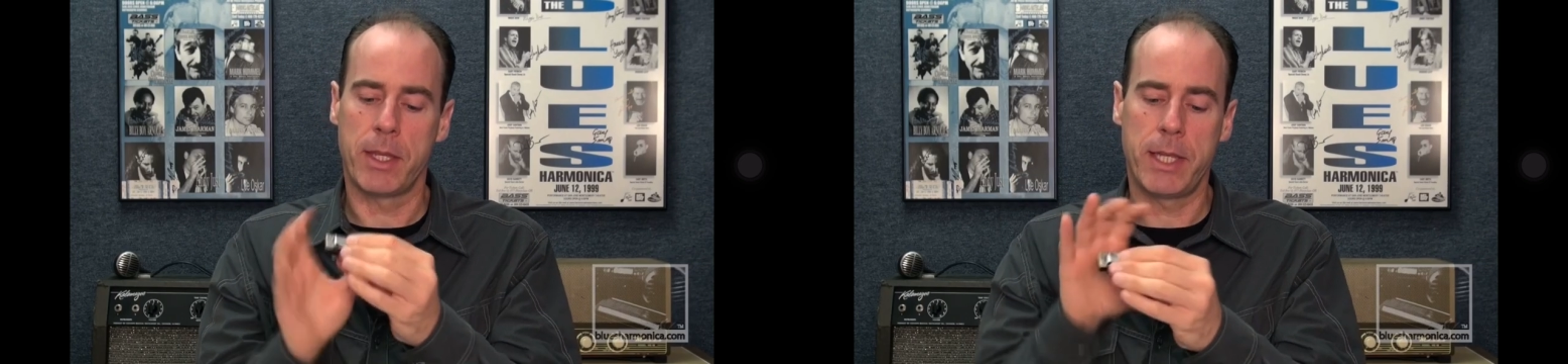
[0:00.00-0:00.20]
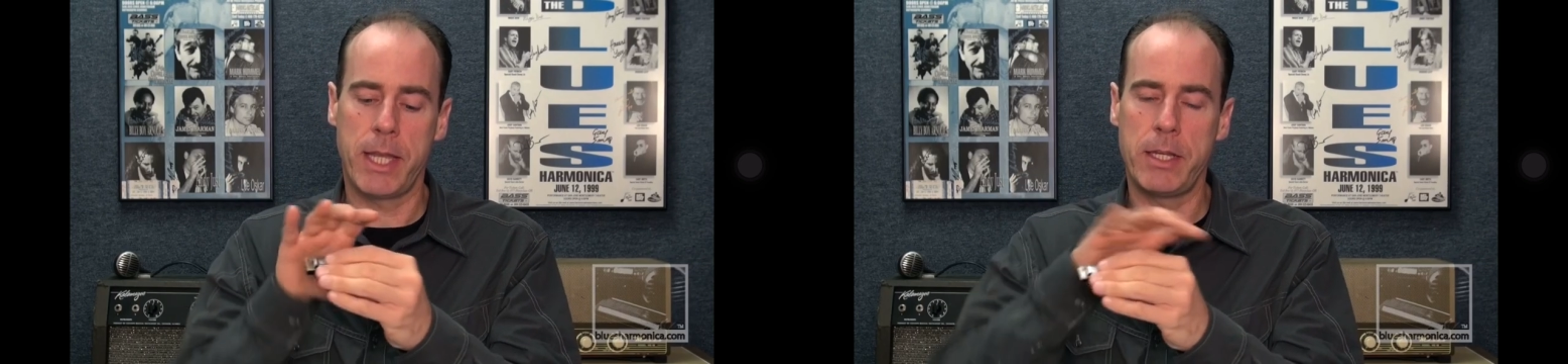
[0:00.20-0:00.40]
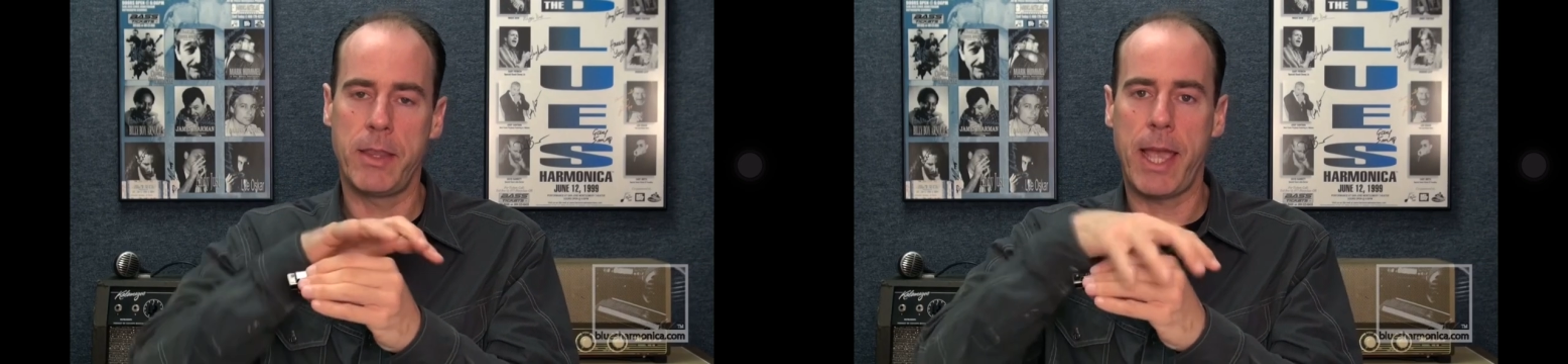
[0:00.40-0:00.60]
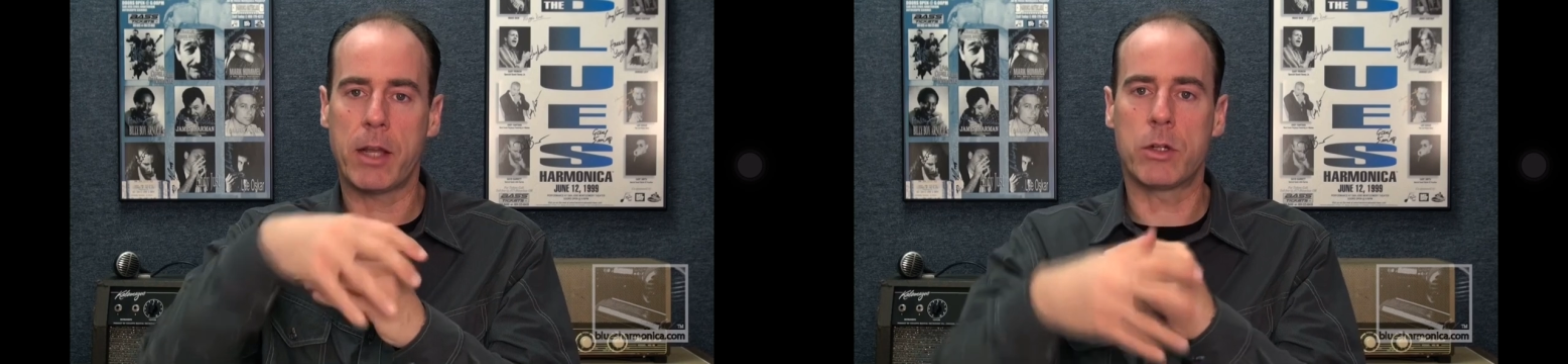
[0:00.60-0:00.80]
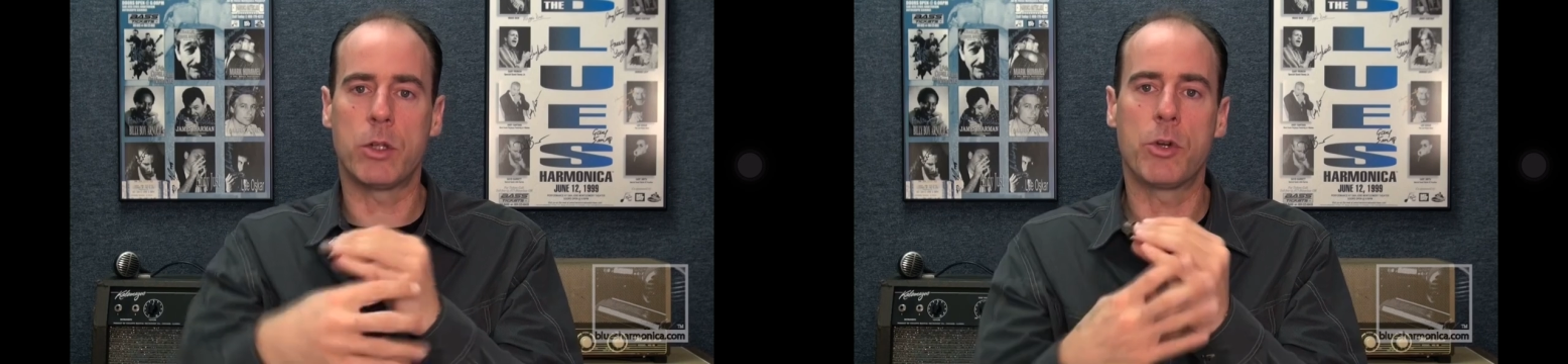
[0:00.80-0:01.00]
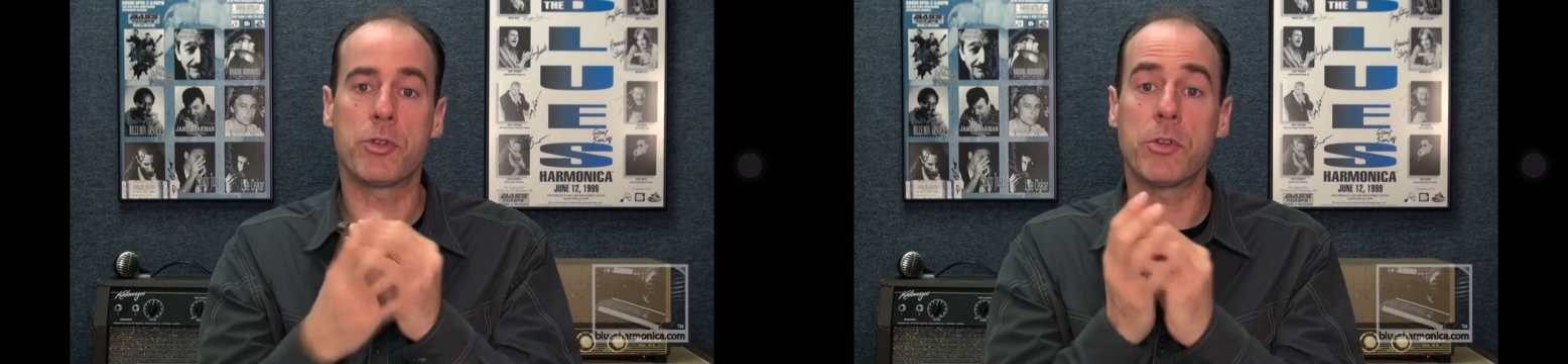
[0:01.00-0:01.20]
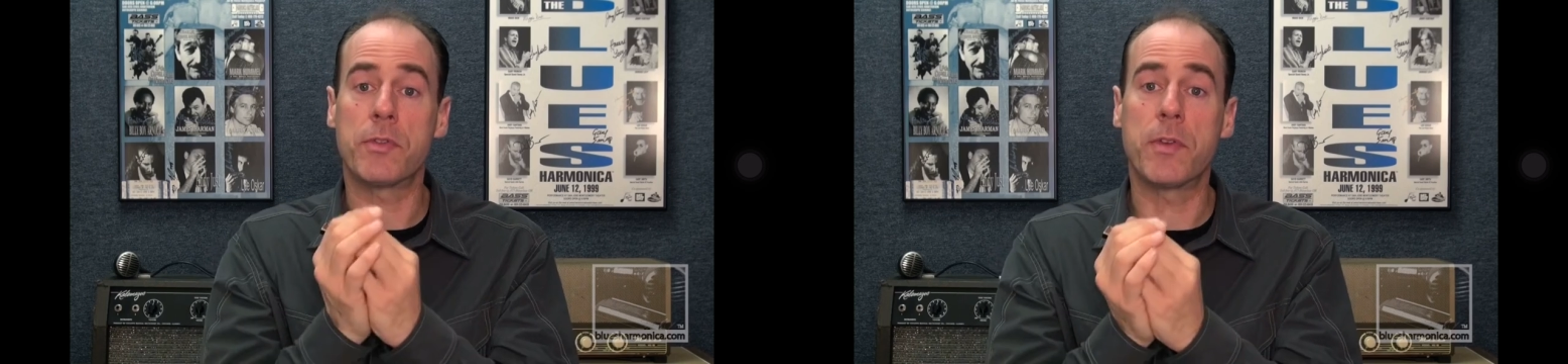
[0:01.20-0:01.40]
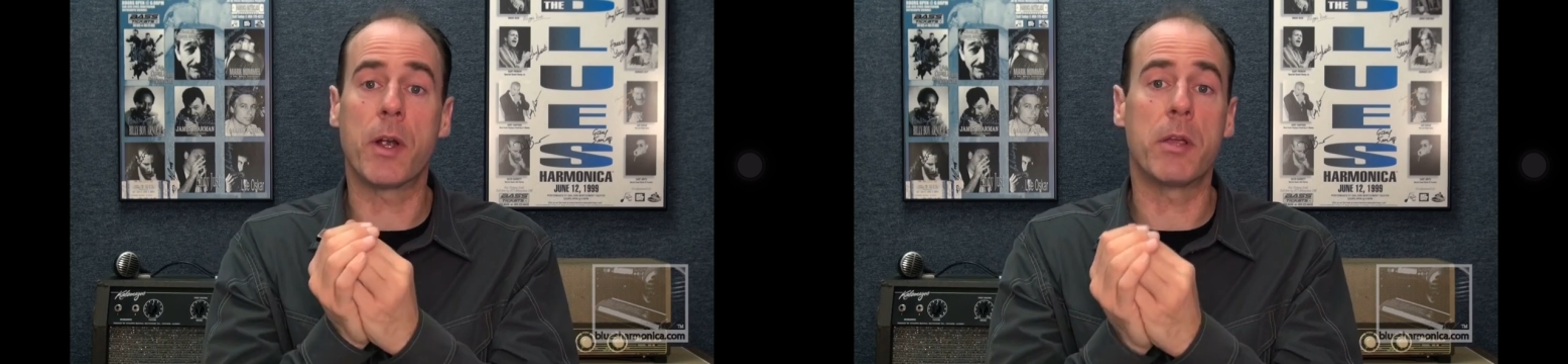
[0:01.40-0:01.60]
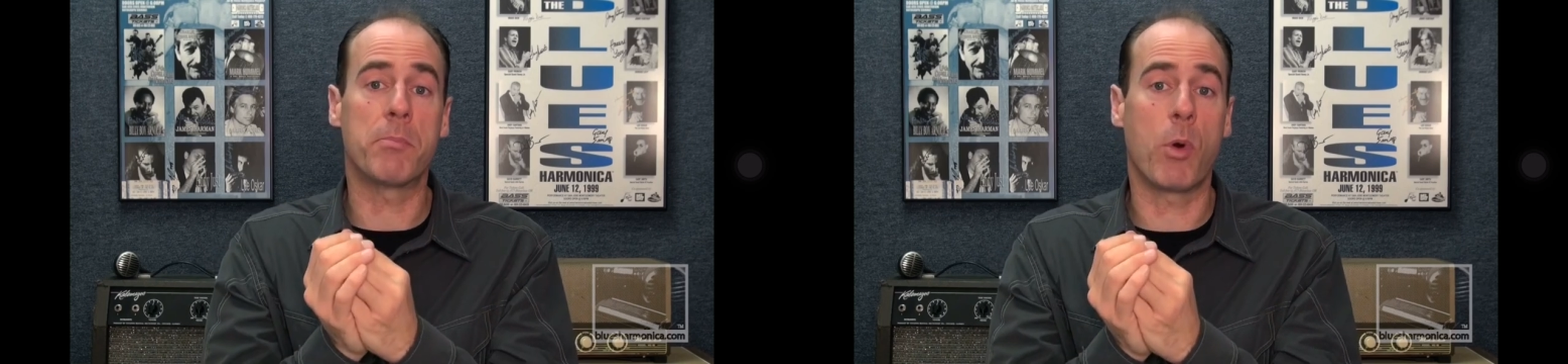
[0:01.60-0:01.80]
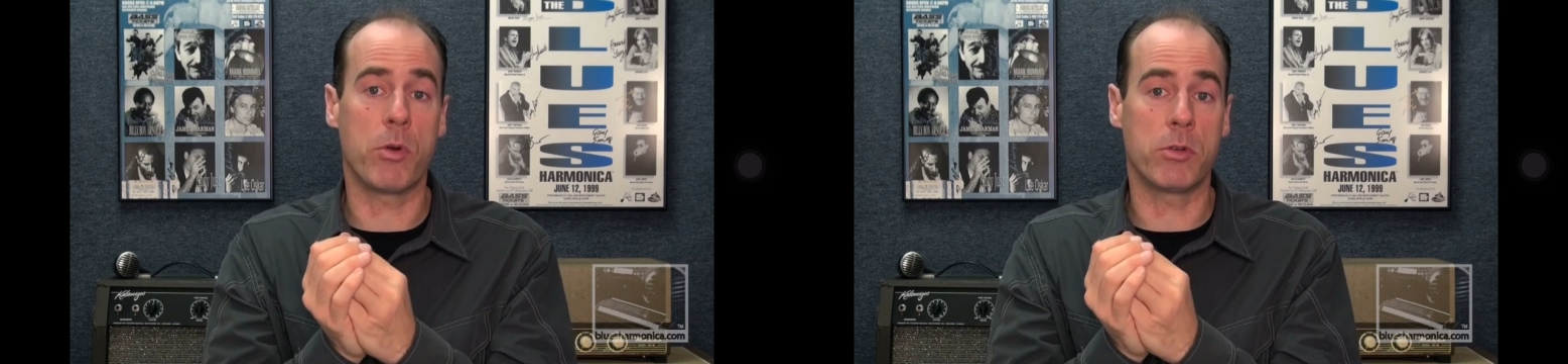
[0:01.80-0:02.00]
getting that closure is very
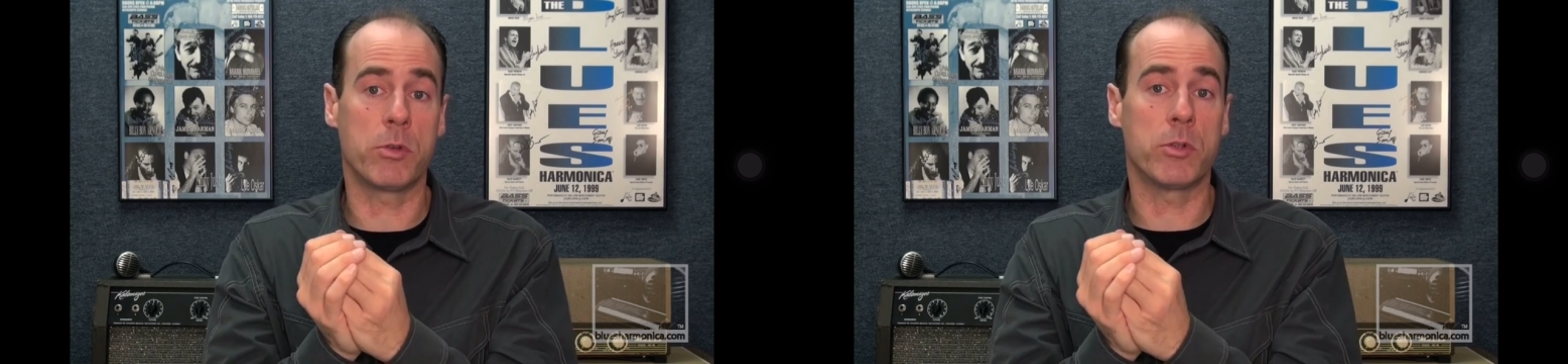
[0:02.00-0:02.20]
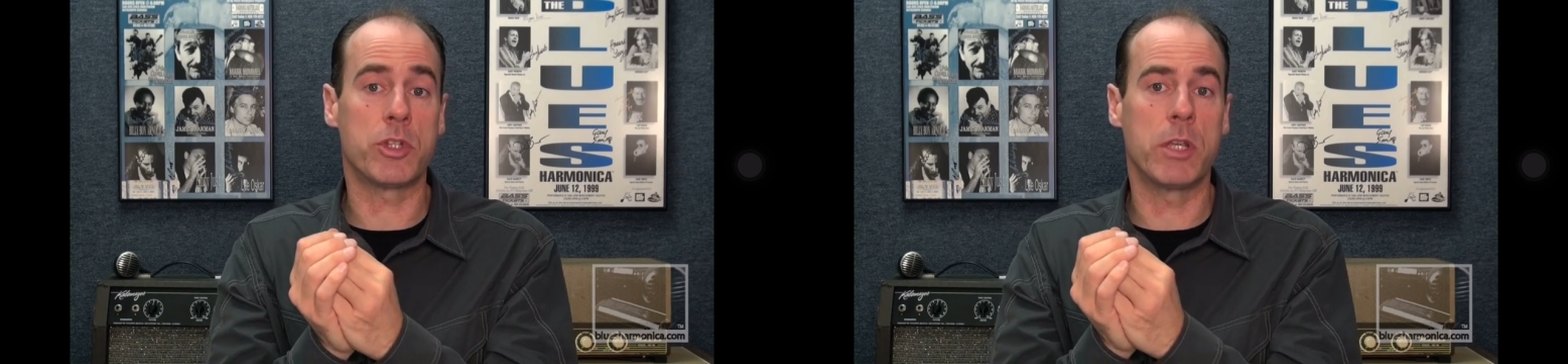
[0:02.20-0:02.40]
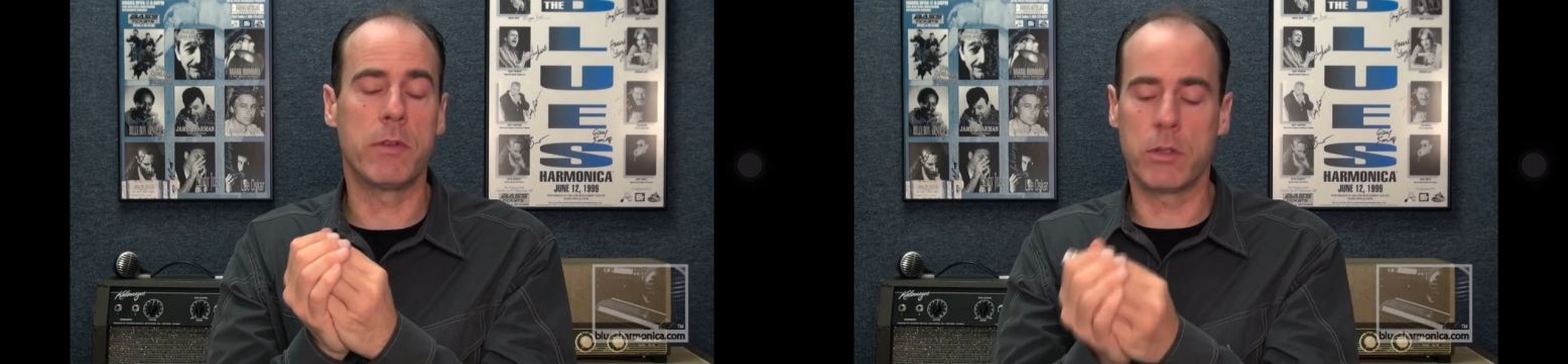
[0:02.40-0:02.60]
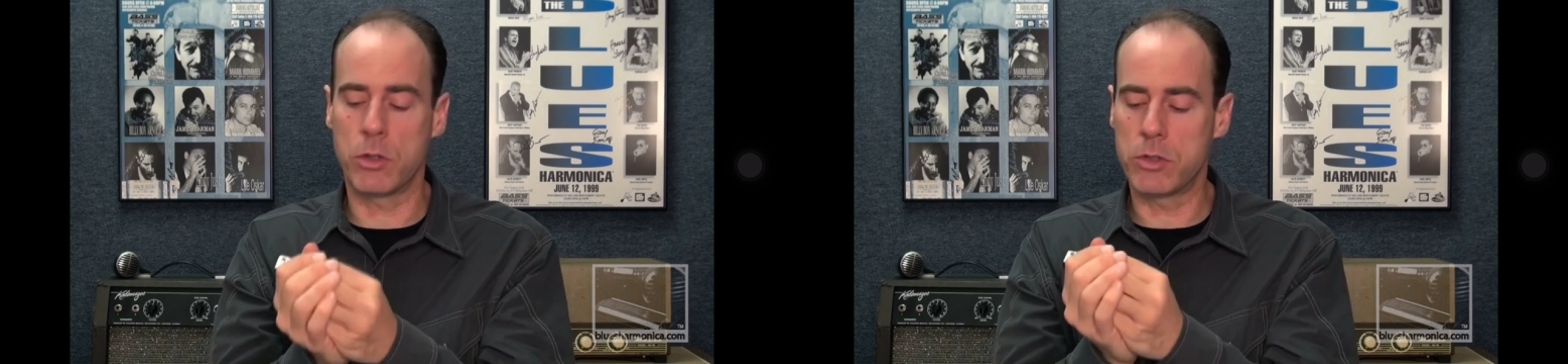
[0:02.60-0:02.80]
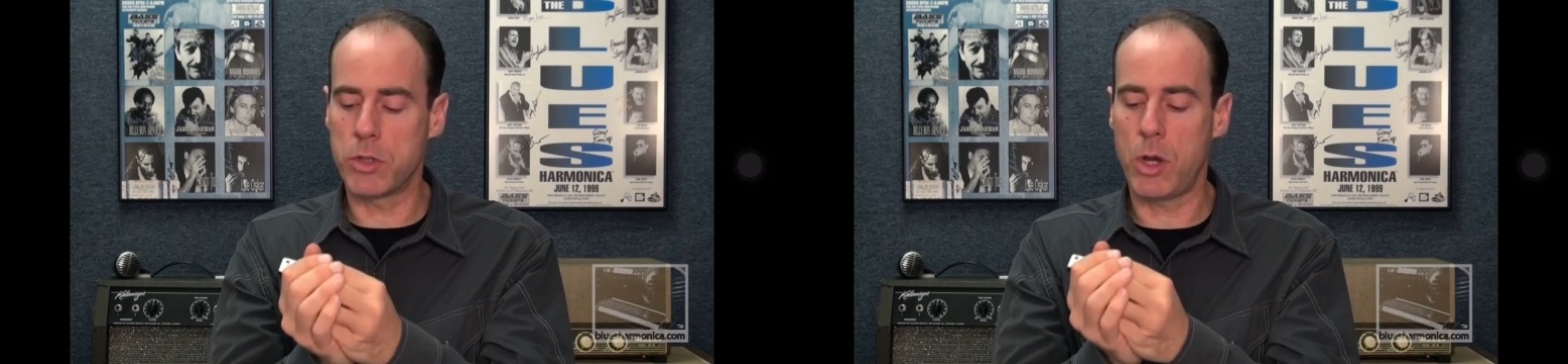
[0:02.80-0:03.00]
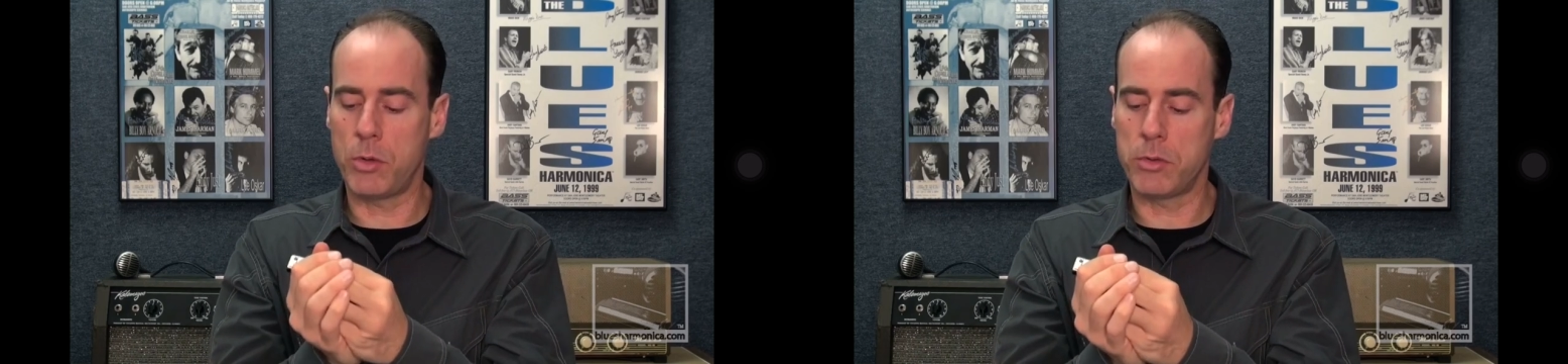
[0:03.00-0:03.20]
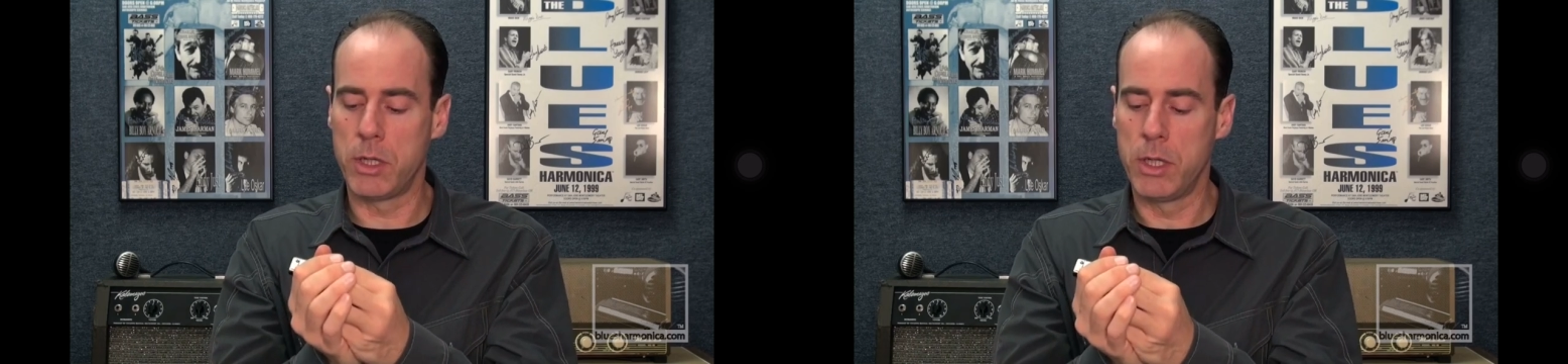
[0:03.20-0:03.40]
important to achieving good tone.